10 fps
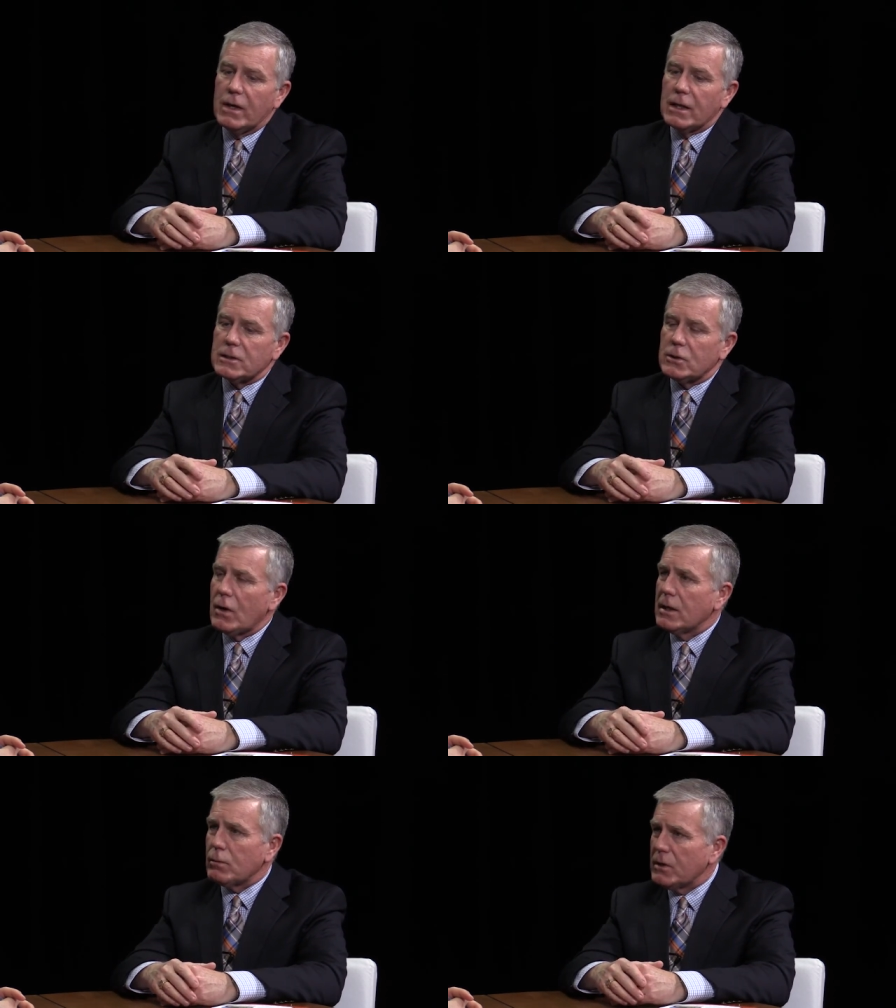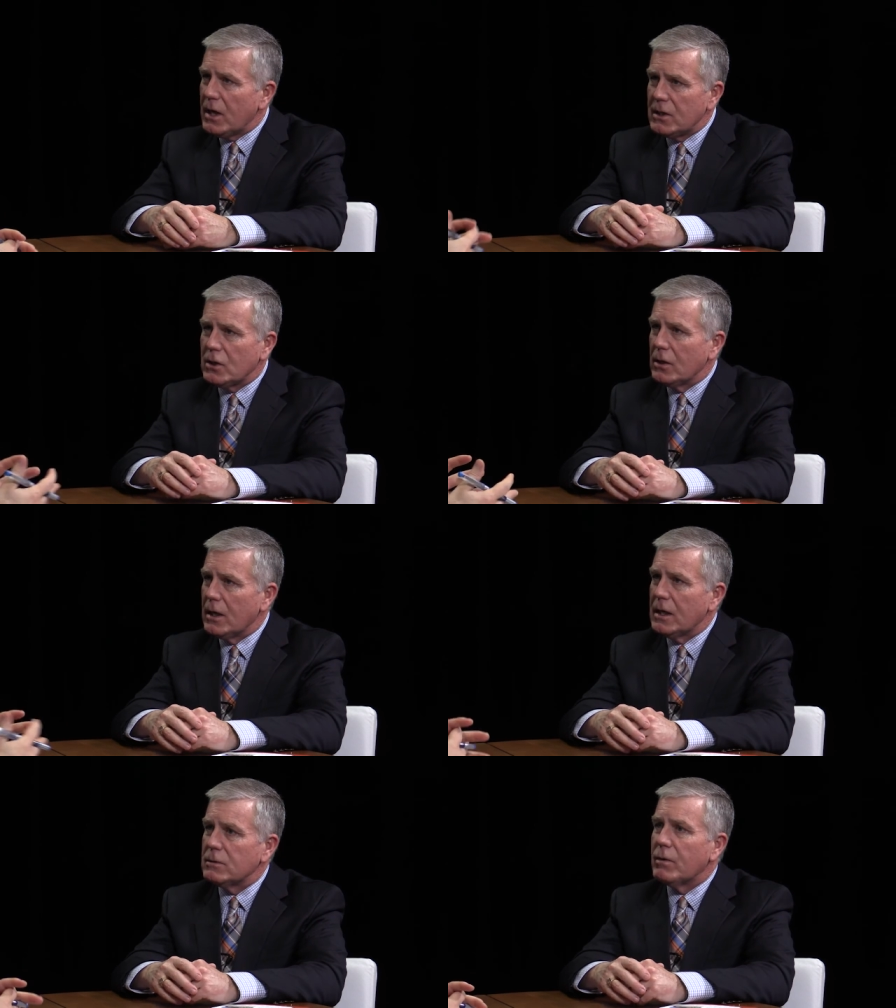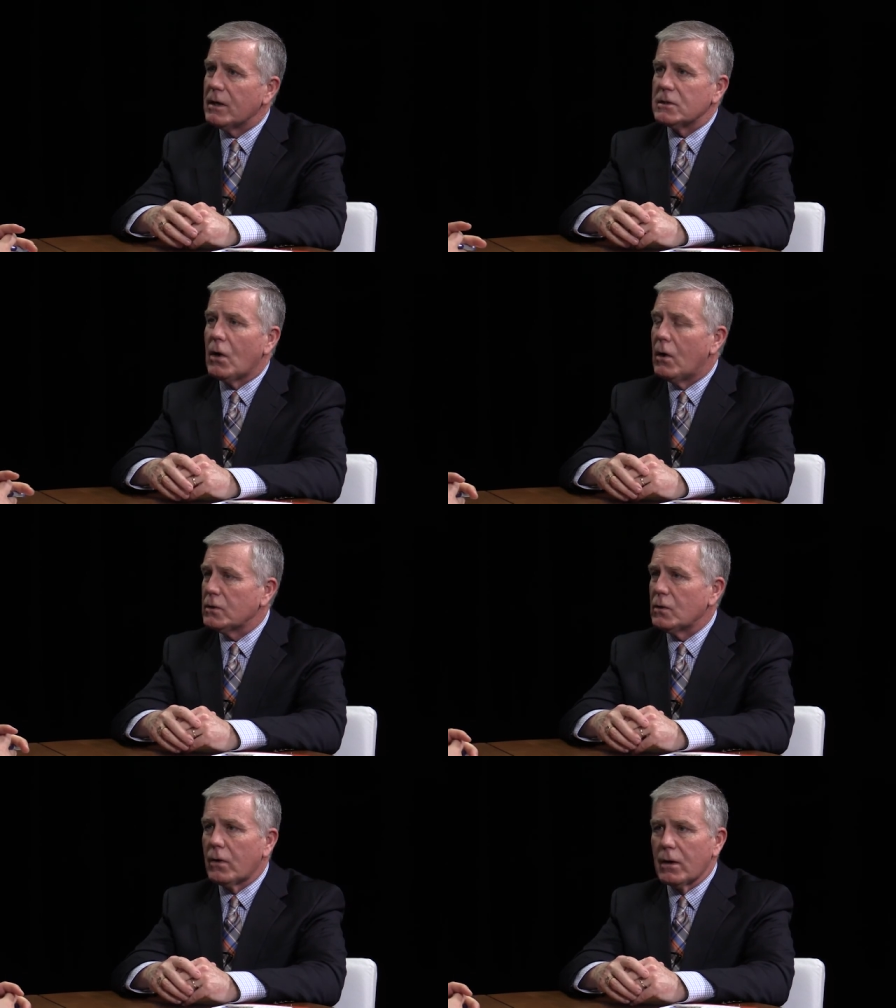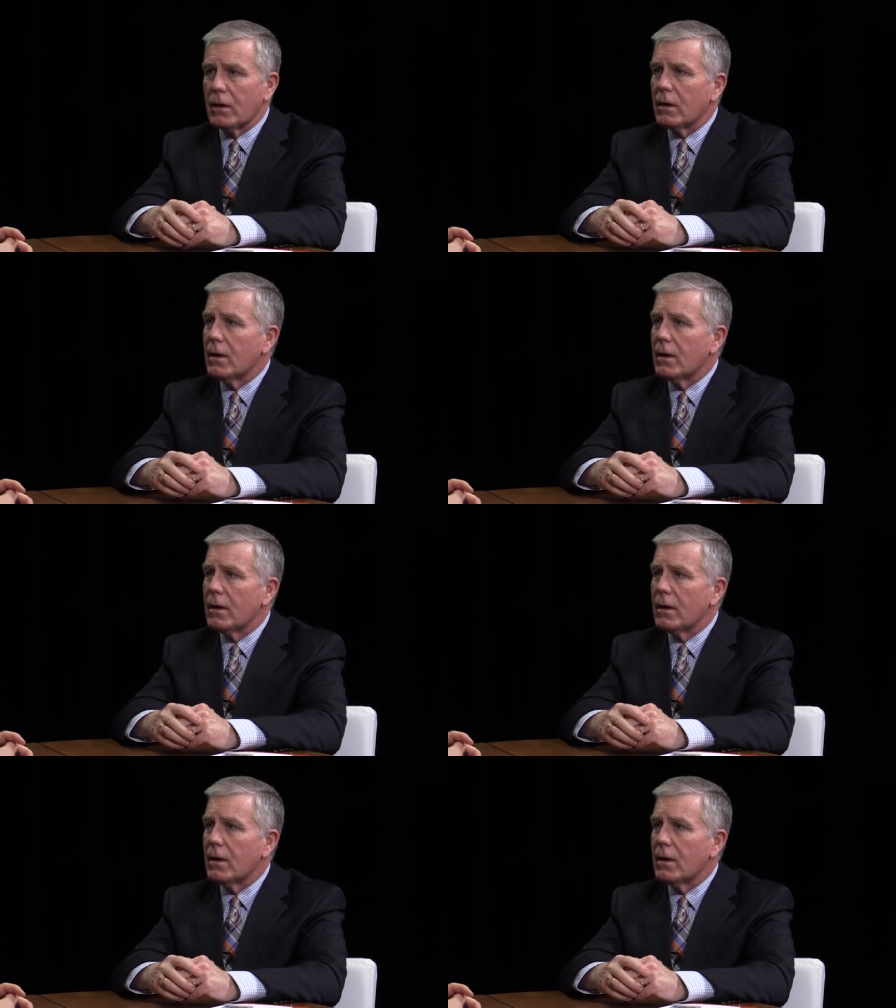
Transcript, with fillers: its transportation needs, but it's also going to